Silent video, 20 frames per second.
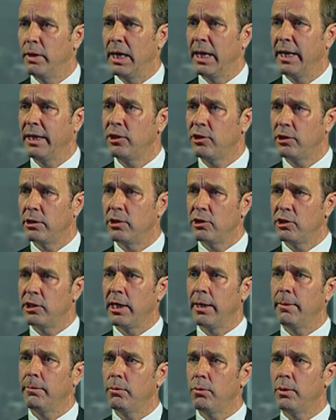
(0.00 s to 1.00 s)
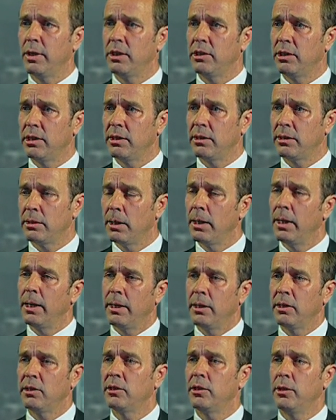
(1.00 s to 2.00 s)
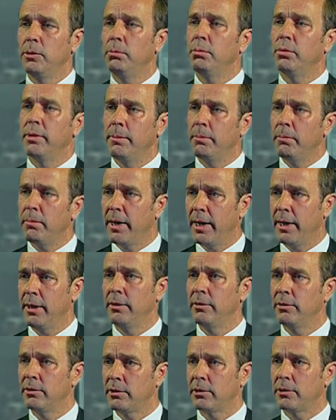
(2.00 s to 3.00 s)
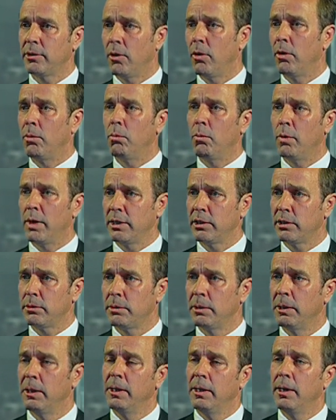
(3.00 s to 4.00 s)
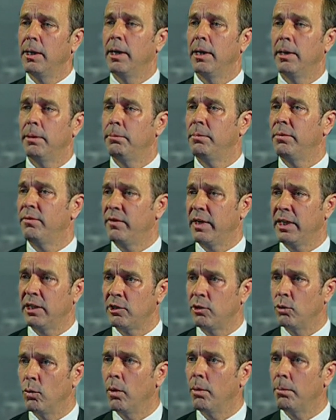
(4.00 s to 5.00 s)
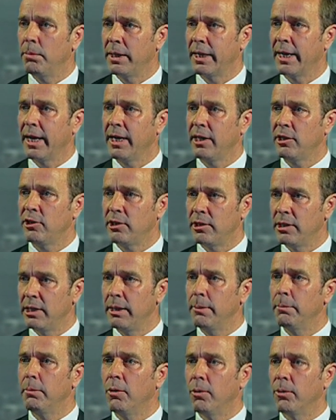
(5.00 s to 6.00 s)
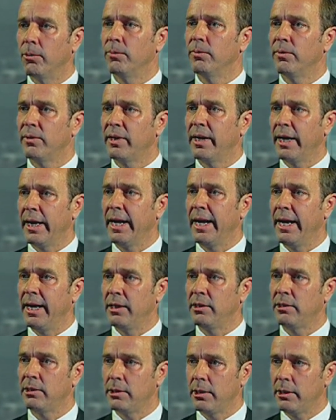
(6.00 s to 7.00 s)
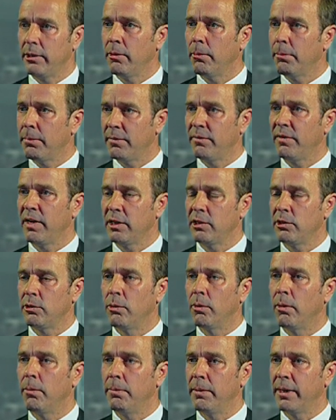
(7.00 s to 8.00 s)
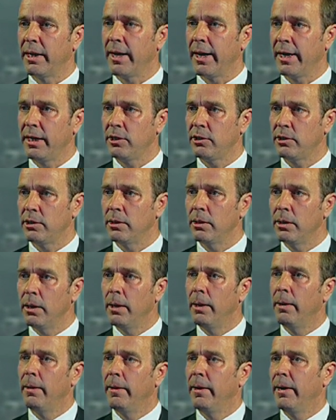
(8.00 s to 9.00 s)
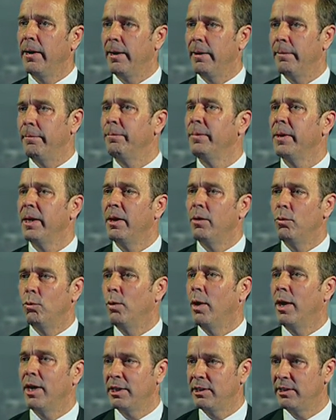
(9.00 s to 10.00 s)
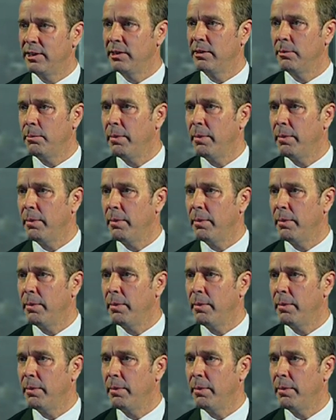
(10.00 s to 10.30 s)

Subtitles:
relationship which is superimposed on one's professional obligation. The important thing is that your professional obligation rises